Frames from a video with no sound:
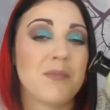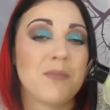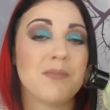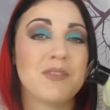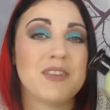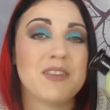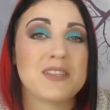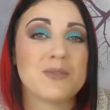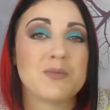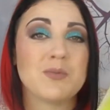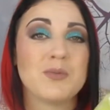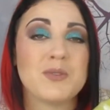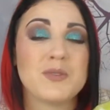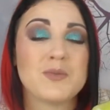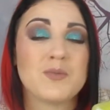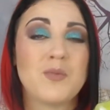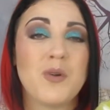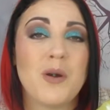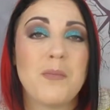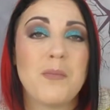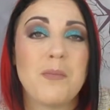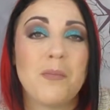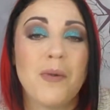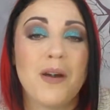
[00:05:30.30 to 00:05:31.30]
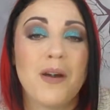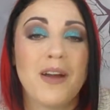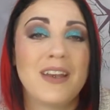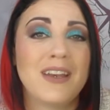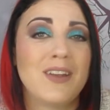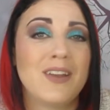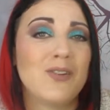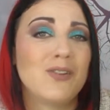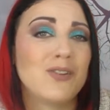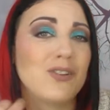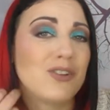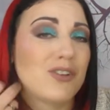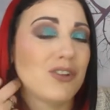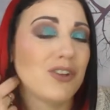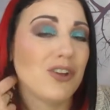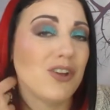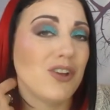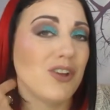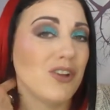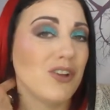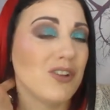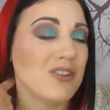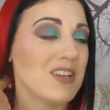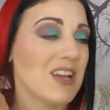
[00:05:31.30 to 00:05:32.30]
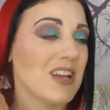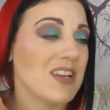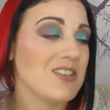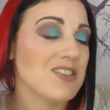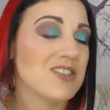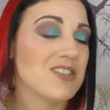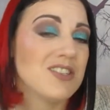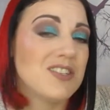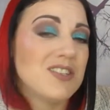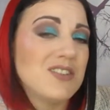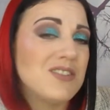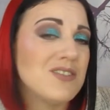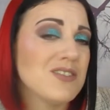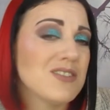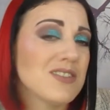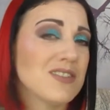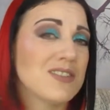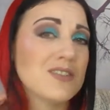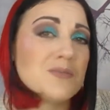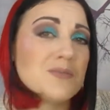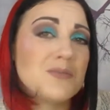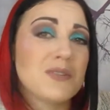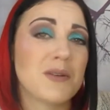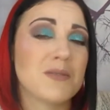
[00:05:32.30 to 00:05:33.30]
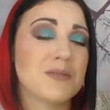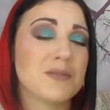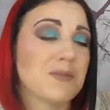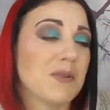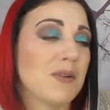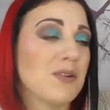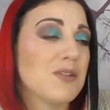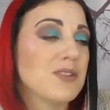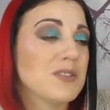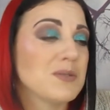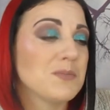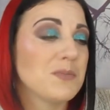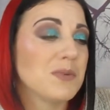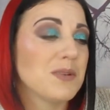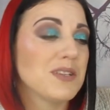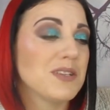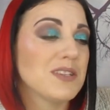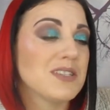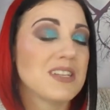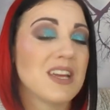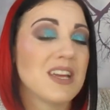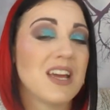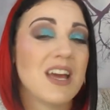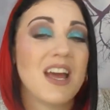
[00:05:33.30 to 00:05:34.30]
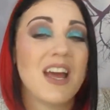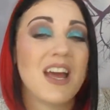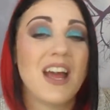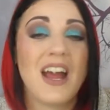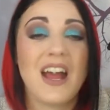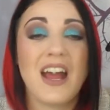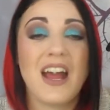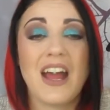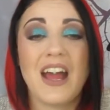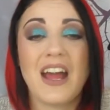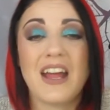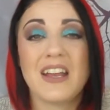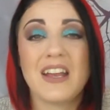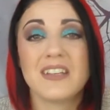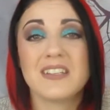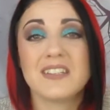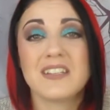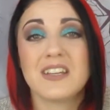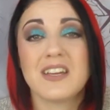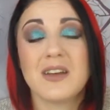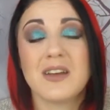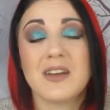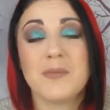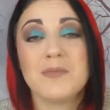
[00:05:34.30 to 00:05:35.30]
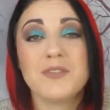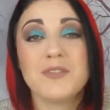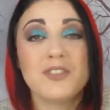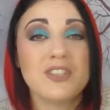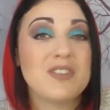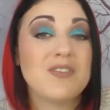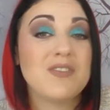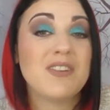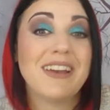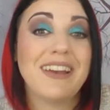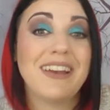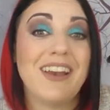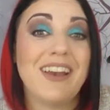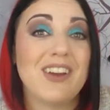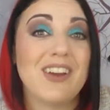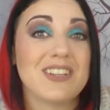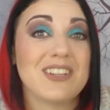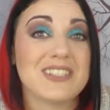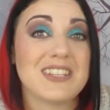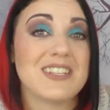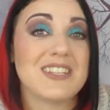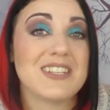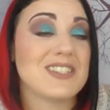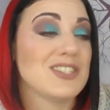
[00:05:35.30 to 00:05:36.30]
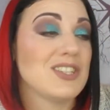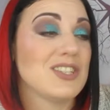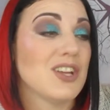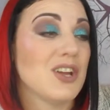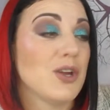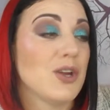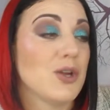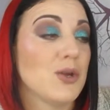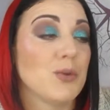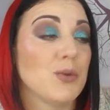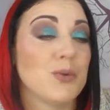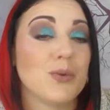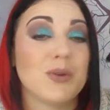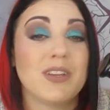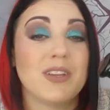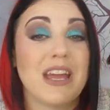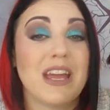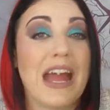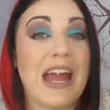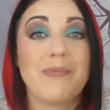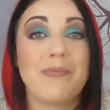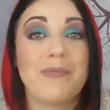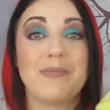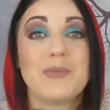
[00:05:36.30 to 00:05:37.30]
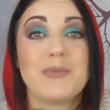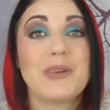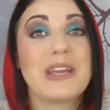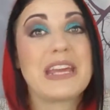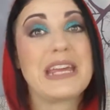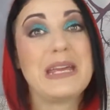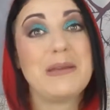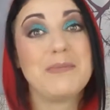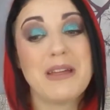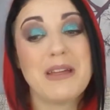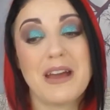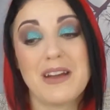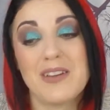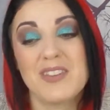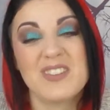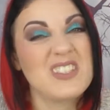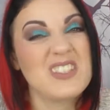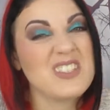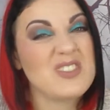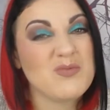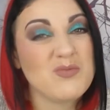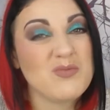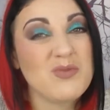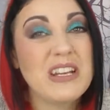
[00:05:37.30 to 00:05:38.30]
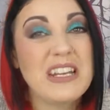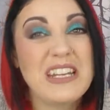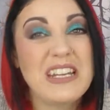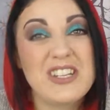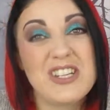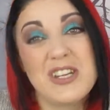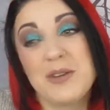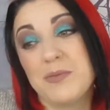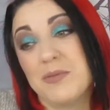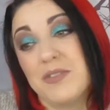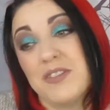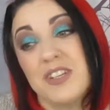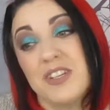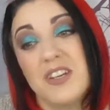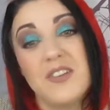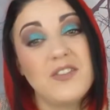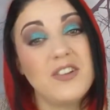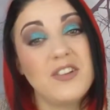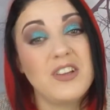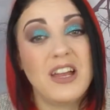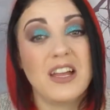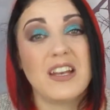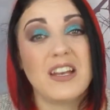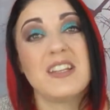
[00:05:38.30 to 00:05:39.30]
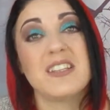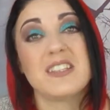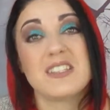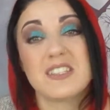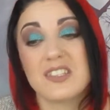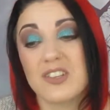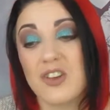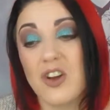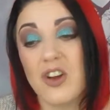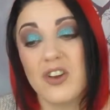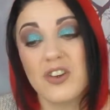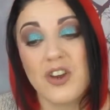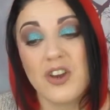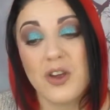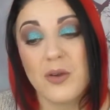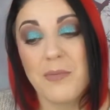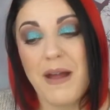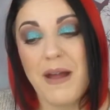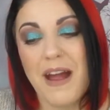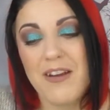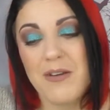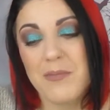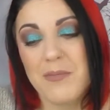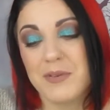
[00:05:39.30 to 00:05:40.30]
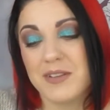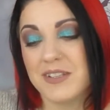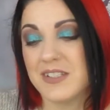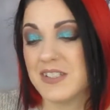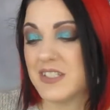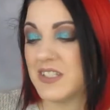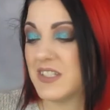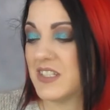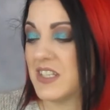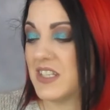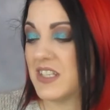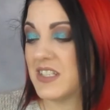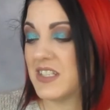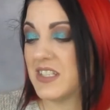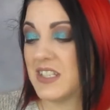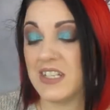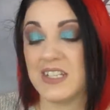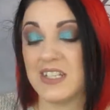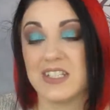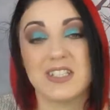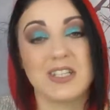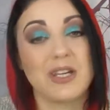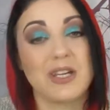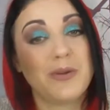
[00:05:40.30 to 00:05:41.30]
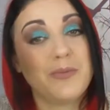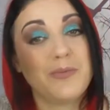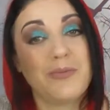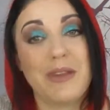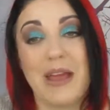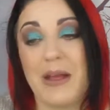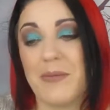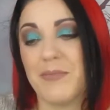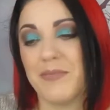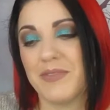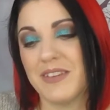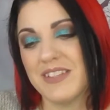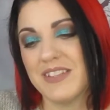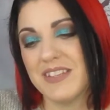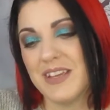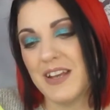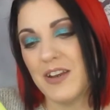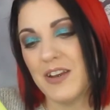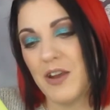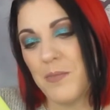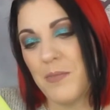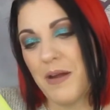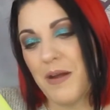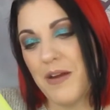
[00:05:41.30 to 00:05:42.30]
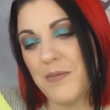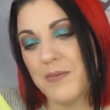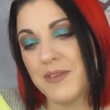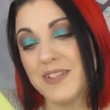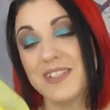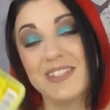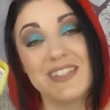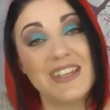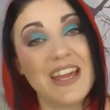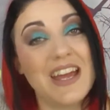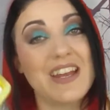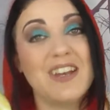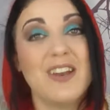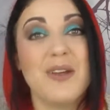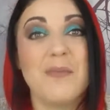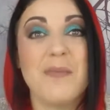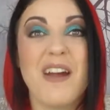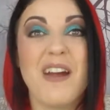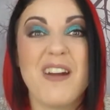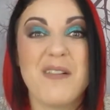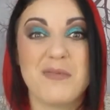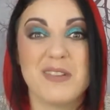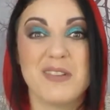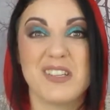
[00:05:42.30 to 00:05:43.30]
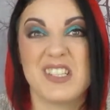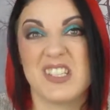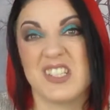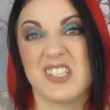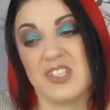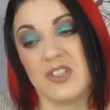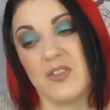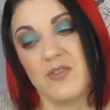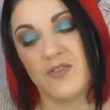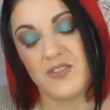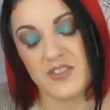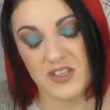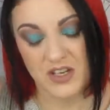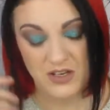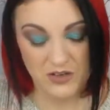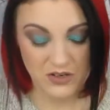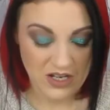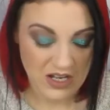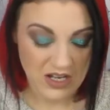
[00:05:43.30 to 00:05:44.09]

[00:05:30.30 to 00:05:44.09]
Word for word: this is what my little girl tends to use, and sometimes my husband. And she really likes it, so yeah, we keep that because it's really cheap and cheerful, and it's got no parabens and things in it. So yeah, is it no parabens? Yeah, no parabens and stuff, so